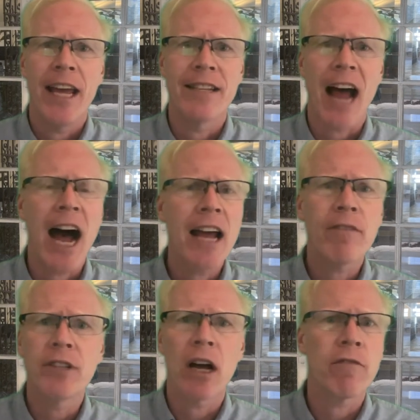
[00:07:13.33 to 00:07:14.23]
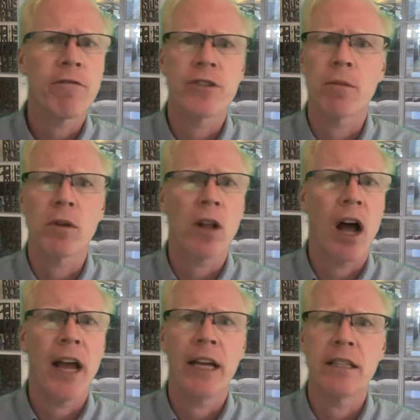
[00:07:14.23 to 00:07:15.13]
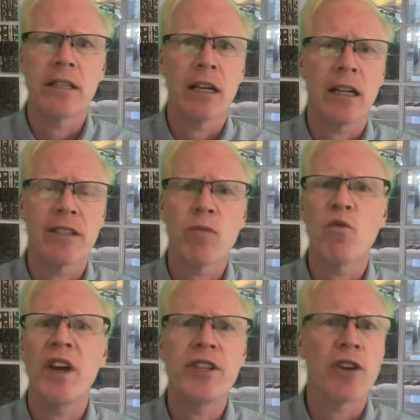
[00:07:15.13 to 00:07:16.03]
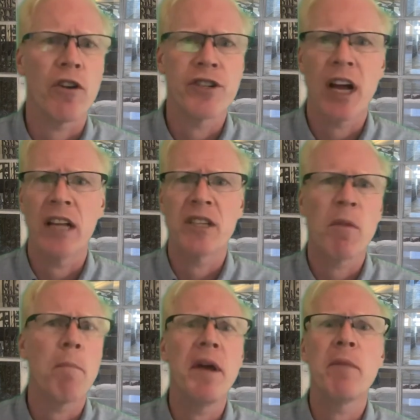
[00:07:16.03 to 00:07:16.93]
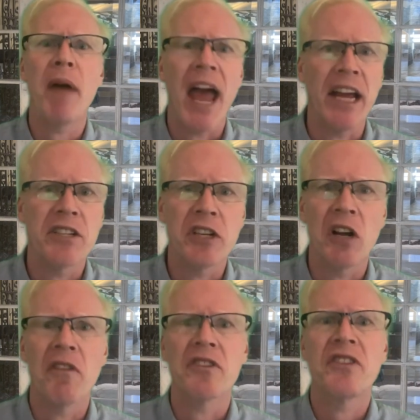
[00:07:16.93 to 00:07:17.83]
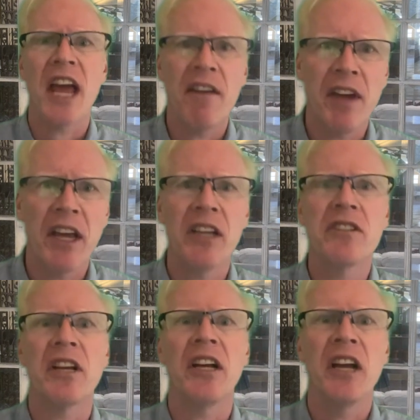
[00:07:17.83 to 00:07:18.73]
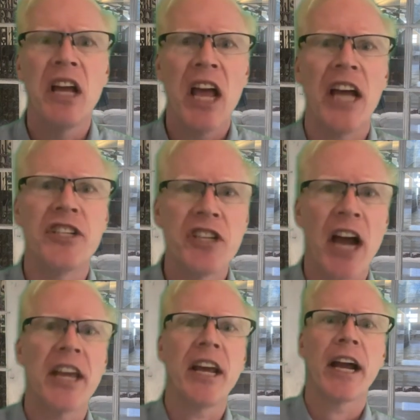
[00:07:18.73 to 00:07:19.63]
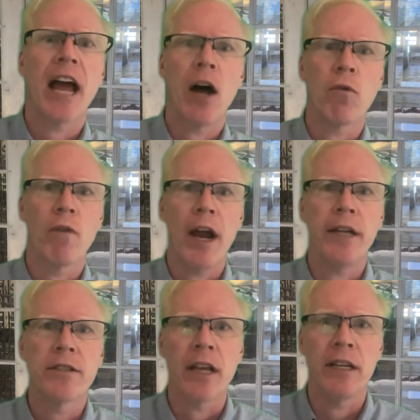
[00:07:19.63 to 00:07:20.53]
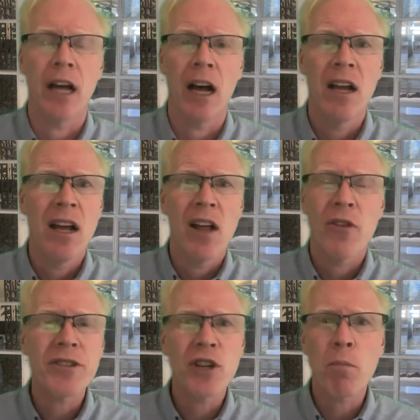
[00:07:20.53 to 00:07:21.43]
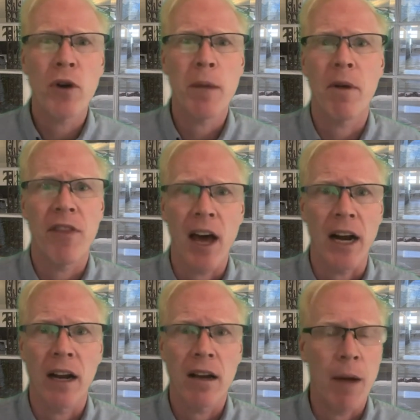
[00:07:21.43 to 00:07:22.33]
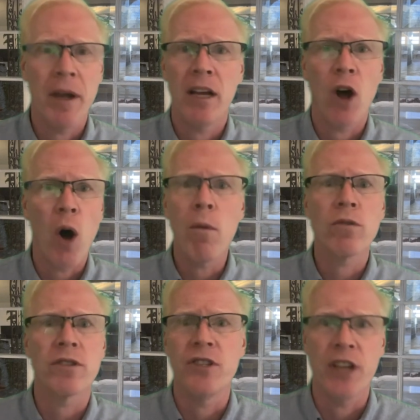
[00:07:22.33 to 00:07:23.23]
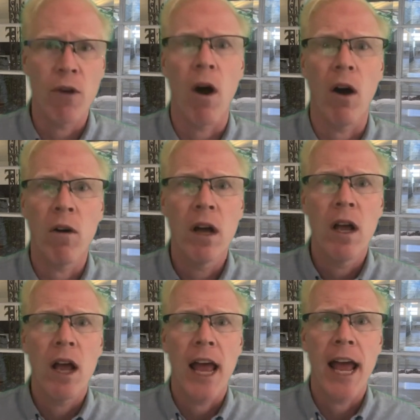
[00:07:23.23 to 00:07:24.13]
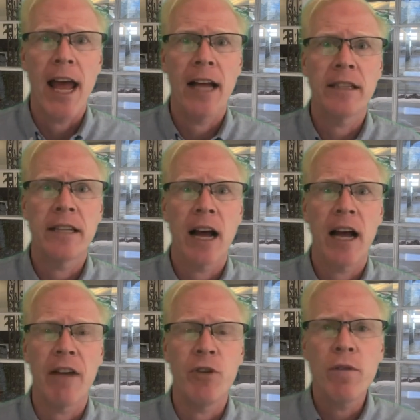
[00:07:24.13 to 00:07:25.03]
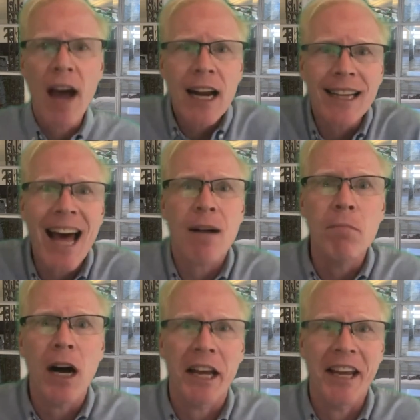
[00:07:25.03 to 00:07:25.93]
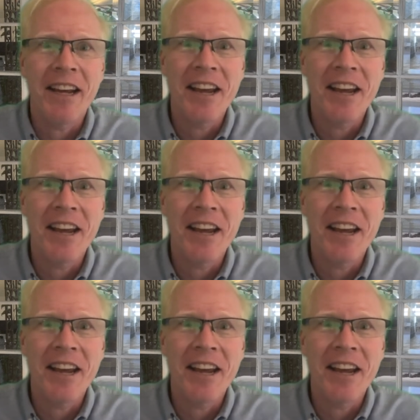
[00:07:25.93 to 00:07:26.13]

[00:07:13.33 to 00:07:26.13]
is I have done for some clients uh, some research on some of the big banks, you know, the savings and, and checking account rates, and uh, they're still pretty pathetic. I mean, almost zero. And uh, if you've got a lot of money